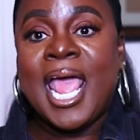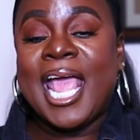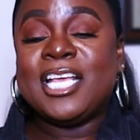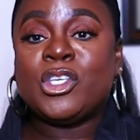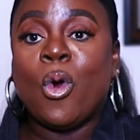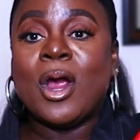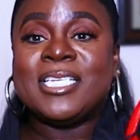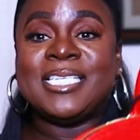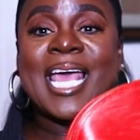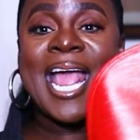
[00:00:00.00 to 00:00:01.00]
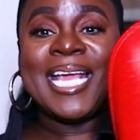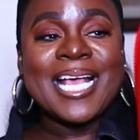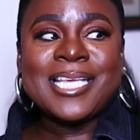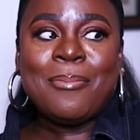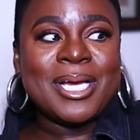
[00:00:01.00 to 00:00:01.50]
It's gorgeous. And
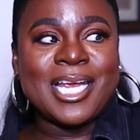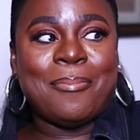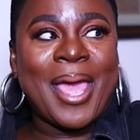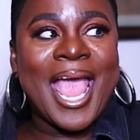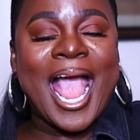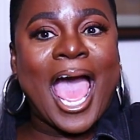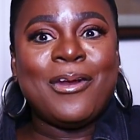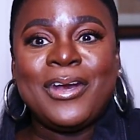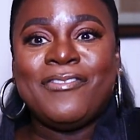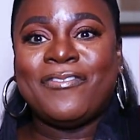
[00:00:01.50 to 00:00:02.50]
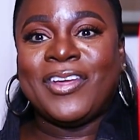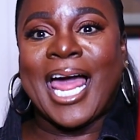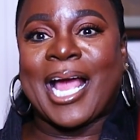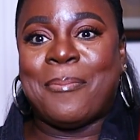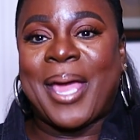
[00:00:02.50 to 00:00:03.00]
guess how much I paid? I don't even feel
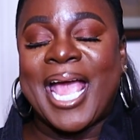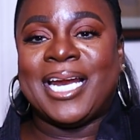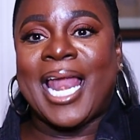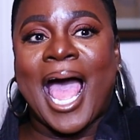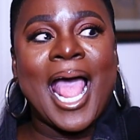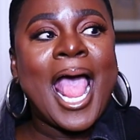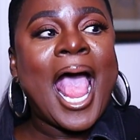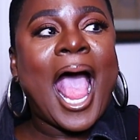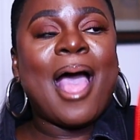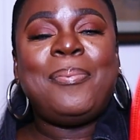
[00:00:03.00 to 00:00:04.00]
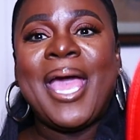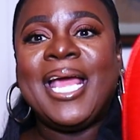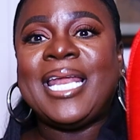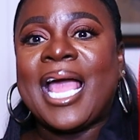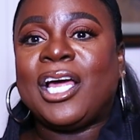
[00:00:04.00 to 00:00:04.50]
like I paid a lot. I
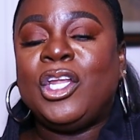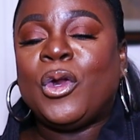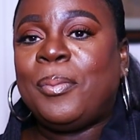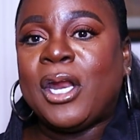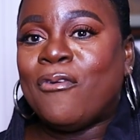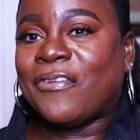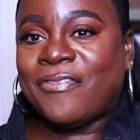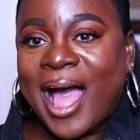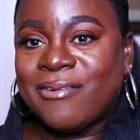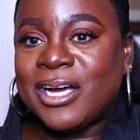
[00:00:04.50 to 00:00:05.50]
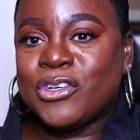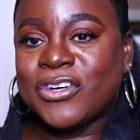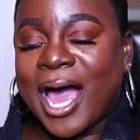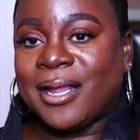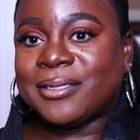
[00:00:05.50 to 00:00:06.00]
paid like a little bit over
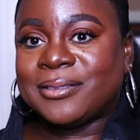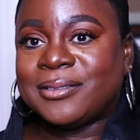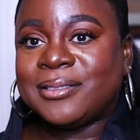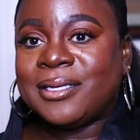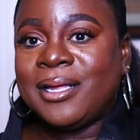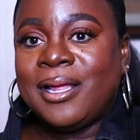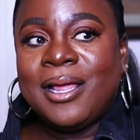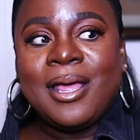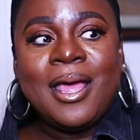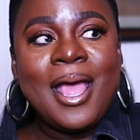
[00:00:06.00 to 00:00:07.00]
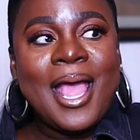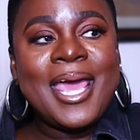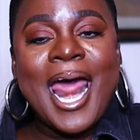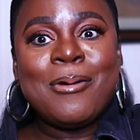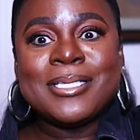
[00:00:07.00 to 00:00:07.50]
$500.
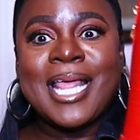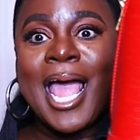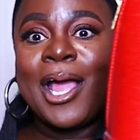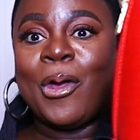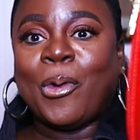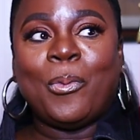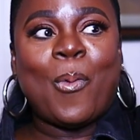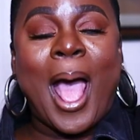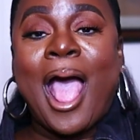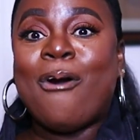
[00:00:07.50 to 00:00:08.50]
And I was like, wow,